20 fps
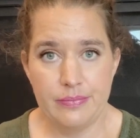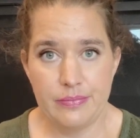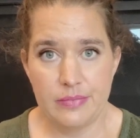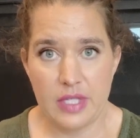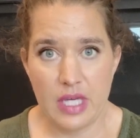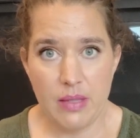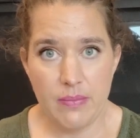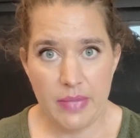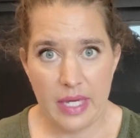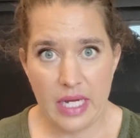
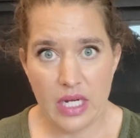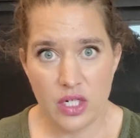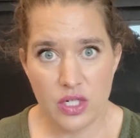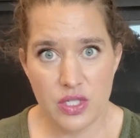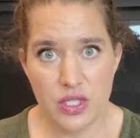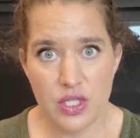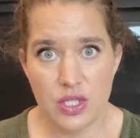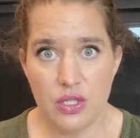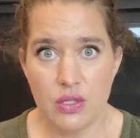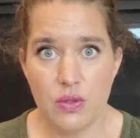compared
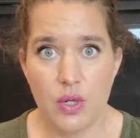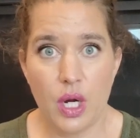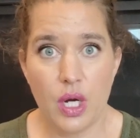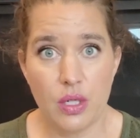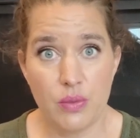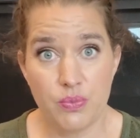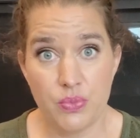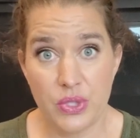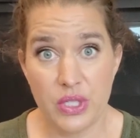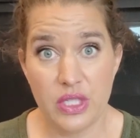to her
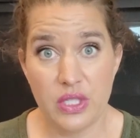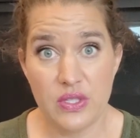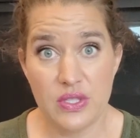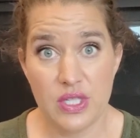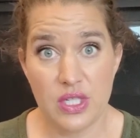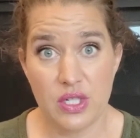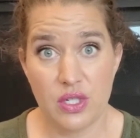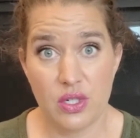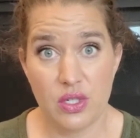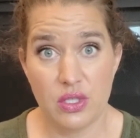brittles
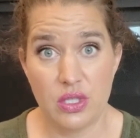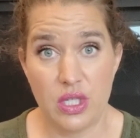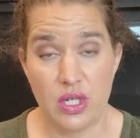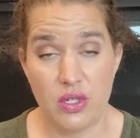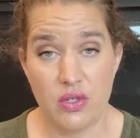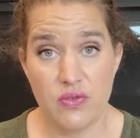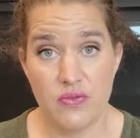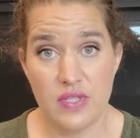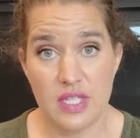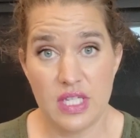and her loaves.